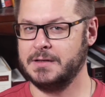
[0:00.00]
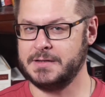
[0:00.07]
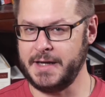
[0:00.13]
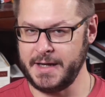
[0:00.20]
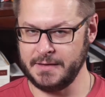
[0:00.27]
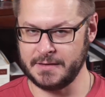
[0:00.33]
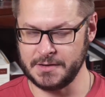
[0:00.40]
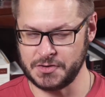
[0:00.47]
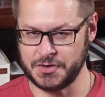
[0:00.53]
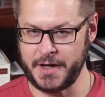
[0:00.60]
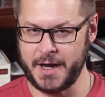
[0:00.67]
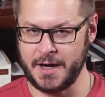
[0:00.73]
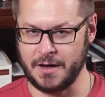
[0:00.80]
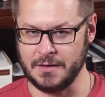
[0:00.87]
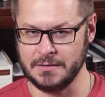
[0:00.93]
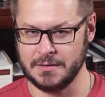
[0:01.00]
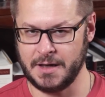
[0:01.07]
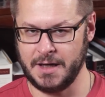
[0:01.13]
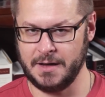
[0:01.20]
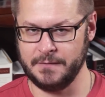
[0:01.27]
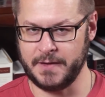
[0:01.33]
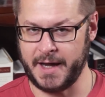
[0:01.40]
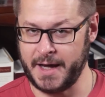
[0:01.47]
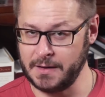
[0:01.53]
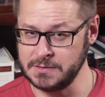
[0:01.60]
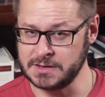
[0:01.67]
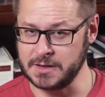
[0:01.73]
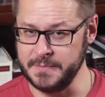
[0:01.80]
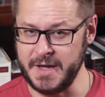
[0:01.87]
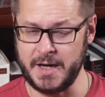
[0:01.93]
Take the chair of the
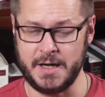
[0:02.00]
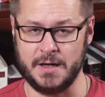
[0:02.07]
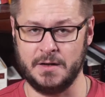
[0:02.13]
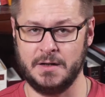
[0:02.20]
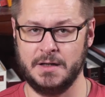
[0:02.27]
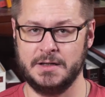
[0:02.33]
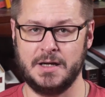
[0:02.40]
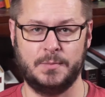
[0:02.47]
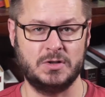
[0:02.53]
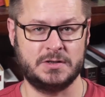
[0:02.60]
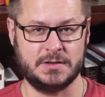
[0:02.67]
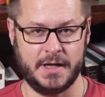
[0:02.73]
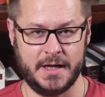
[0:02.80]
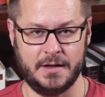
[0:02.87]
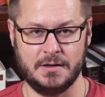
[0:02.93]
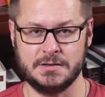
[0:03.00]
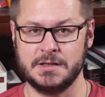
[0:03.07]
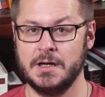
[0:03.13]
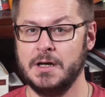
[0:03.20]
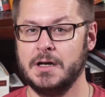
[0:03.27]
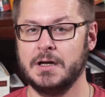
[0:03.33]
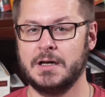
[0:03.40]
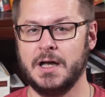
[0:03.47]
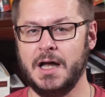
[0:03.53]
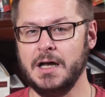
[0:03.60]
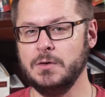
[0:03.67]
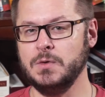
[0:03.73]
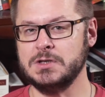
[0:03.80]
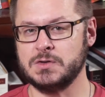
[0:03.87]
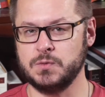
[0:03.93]
House Committee on Double Standards,
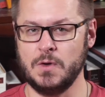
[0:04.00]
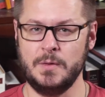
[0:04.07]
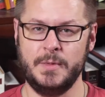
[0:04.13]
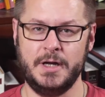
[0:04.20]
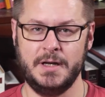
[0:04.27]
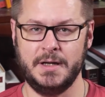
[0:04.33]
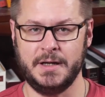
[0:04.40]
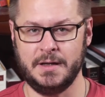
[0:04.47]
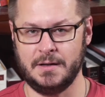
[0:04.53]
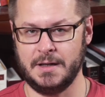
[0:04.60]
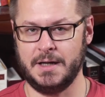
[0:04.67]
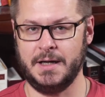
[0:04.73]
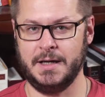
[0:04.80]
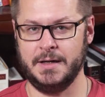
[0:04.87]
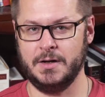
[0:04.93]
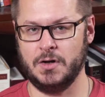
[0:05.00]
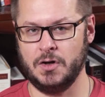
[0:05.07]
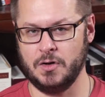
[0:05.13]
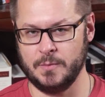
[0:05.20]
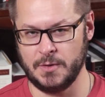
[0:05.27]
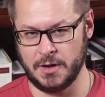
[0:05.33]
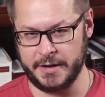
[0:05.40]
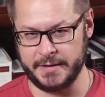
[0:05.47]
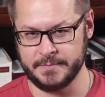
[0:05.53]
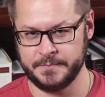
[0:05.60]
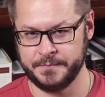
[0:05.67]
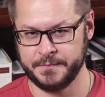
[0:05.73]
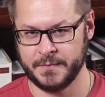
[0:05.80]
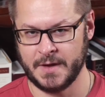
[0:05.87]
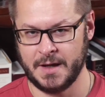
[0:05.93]
Congresswoman Ilhan Omar.
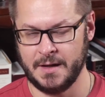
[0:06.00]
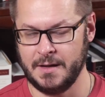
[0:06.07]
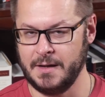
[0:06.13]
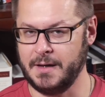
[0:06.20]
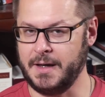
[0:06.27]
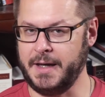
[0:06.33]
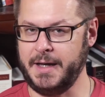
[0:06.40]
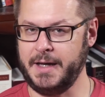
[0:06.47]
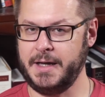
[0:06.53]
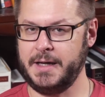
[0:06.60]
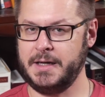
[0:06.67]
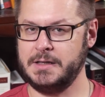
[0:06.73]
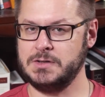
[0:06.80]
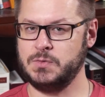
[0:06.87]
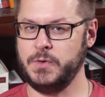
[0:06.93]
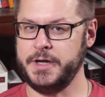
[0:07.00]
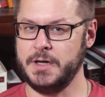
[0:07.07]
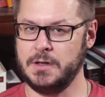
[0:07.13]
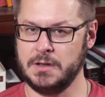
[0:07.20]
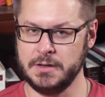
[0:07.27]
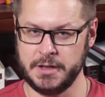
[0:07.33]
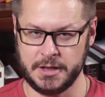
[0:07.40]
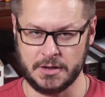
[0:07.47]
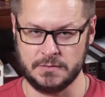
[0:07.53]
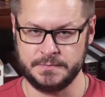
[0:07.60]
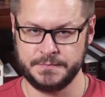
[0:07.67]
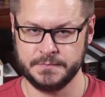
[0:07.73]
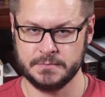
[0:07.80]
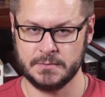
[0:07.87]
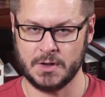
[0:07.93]
As we all know,
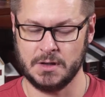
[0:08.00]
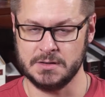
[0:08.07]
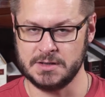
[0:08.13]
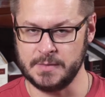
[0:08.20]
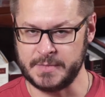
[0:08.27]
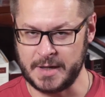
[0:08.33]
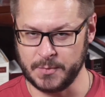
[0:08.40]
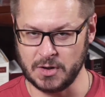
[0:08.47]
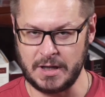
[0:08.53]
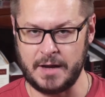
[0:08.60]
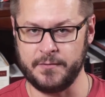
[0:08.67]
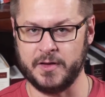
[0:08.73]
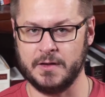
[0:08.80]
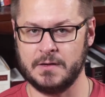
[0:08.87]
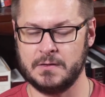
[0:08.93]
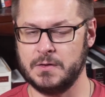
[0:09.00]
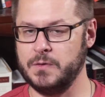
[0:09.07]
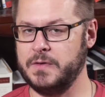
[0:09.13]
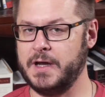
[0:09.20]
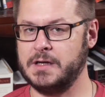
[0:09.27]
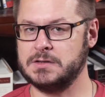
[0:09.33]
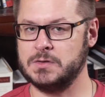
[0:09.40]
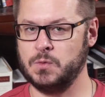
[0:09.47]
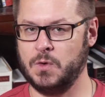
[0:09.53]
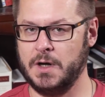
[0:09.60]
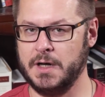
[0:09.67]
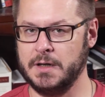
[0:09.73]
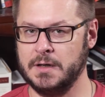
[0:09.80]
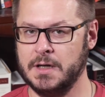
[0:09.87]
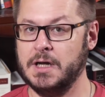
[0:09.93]
on September 11th,
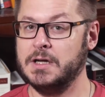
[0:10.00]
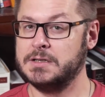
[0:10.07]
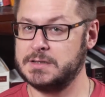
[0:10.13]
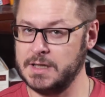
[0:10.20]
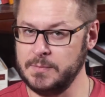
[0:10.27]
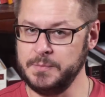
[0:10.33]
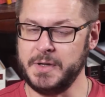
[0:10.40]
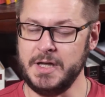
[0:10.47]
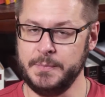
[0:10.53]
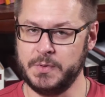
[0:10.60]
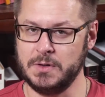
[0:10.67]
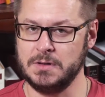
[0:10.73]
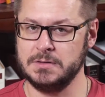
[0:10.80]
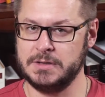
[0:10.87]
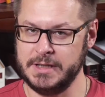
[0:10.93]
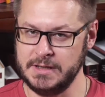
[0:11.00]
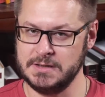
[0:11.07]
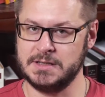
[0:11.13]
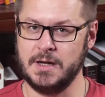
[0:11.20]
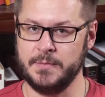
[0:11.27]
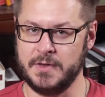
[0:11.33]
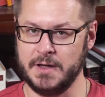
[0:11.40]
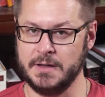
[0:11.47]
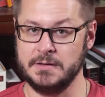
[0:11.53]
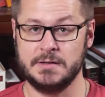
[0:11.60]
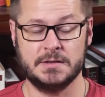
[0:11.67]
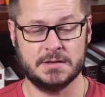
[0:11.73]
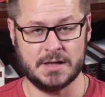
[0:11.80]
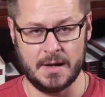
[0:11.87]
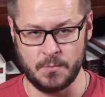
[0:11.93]
2001, some people did something
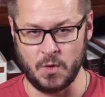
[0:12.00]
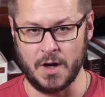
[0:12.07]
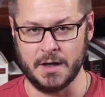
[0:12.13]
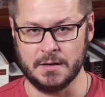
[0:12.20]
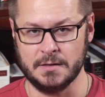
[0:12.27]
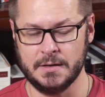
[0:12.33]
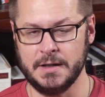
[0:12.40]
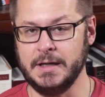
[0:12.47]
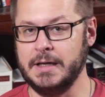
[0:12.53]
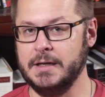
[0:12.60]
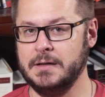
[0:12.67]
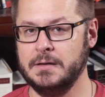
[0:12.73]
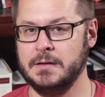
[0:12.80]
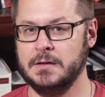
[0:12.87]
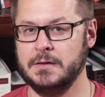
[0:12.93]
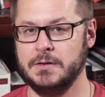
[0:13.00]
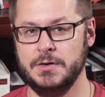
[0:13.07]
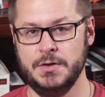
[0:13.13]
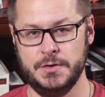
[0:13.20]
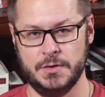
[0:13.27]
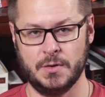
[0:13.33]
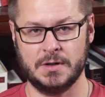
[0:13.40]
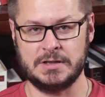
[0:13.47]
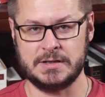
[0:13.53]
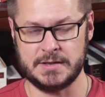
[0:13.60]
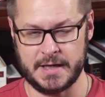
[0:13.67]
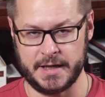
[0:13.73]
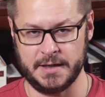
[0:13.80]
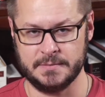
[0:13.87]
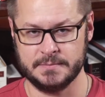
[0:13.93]
to someone in New York
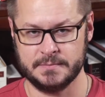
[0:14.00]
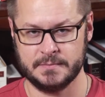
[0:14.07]
City.